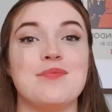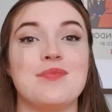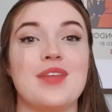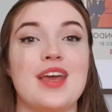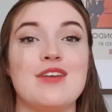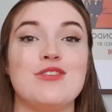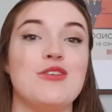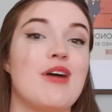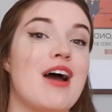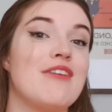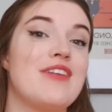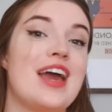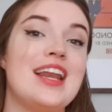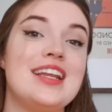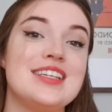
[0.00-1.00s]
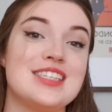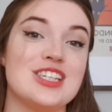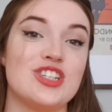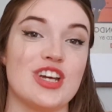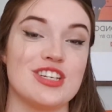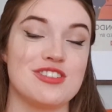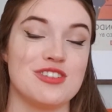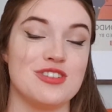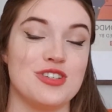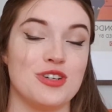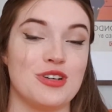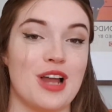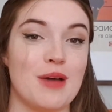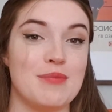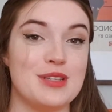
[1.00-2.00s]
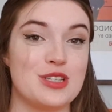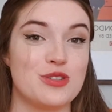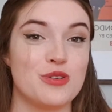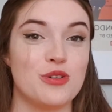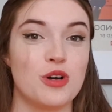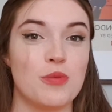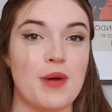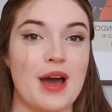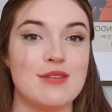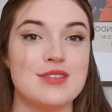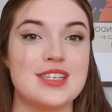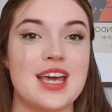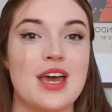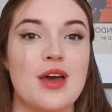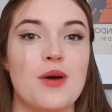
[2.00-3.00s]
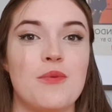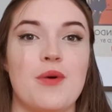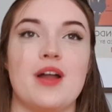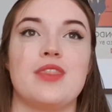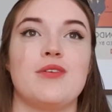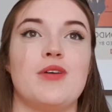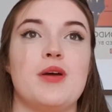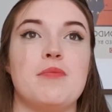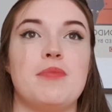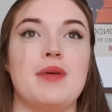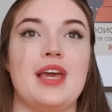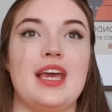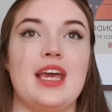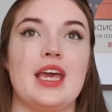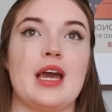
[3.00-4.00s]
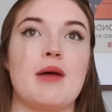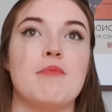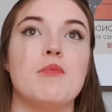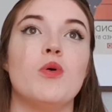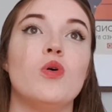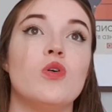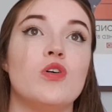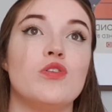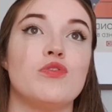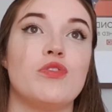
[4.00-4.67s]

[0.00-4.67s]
If you have any suggestions you'd like me to talk about, whether it be more of